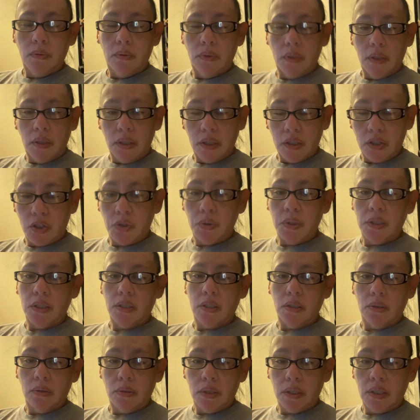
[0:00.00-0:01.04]
is drink
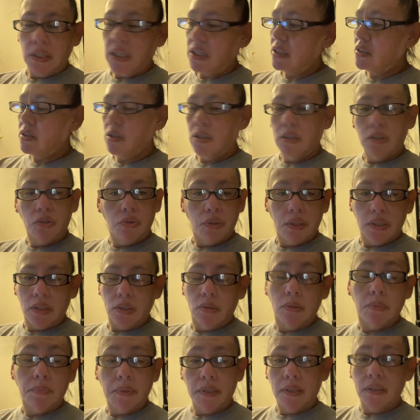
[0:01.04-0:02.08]
soda. And I started drinking soda
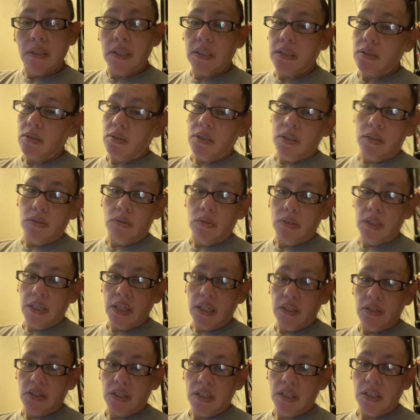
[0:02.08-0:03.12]
because I started door
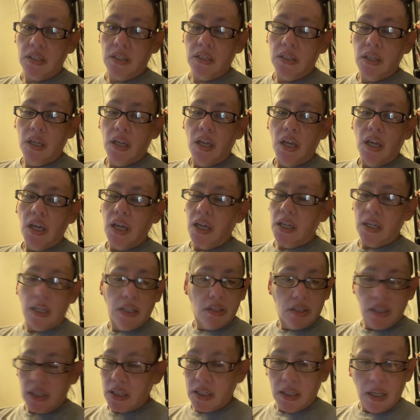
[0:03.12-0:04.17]
dashing and I
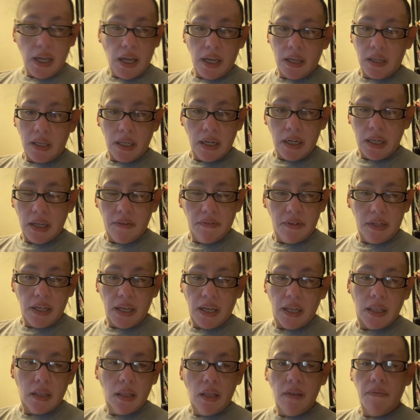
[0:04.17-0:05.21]
did it. I get it every day. I
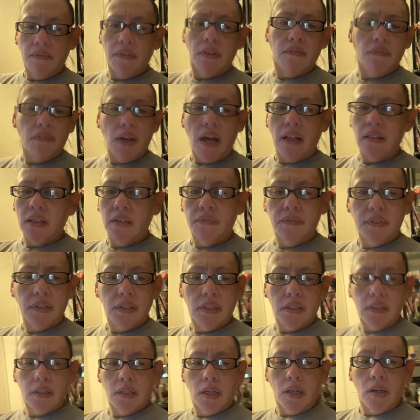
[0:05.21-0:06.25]
love
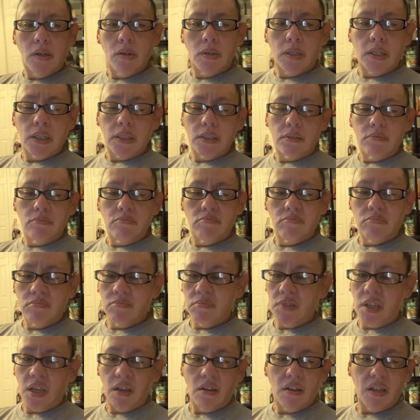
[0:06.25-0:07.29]
vanilla Coke. And
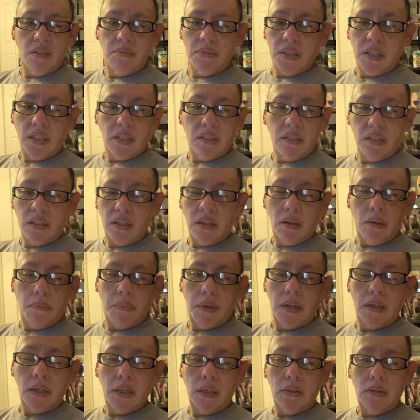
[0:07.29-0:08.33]
now I'm like, no, I
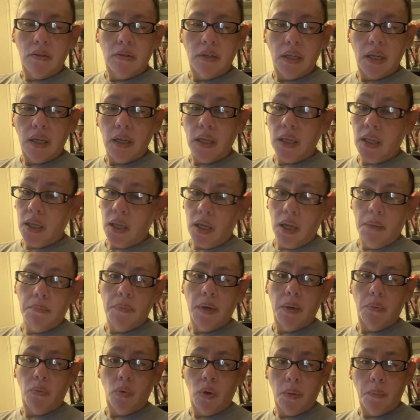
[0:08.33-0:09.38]
better not do that. I'm
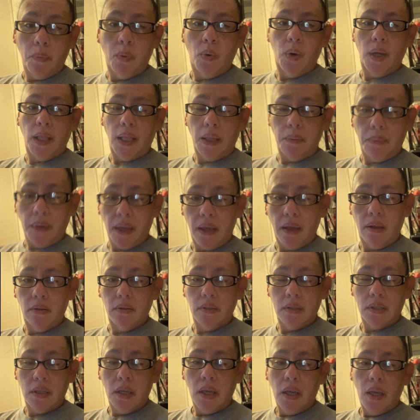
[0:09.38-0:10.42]
up 1.8
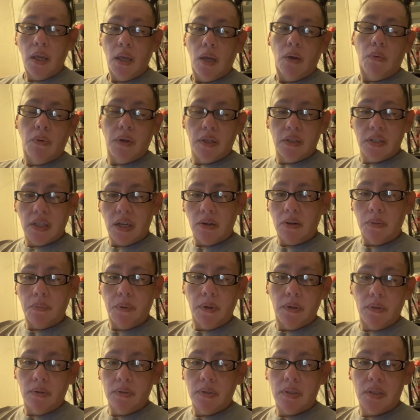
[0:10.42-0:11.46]
pounds, which I will
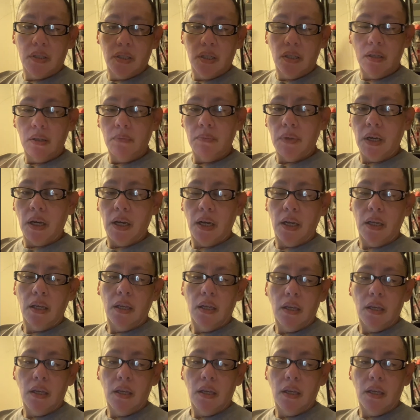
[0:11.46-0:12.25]
post my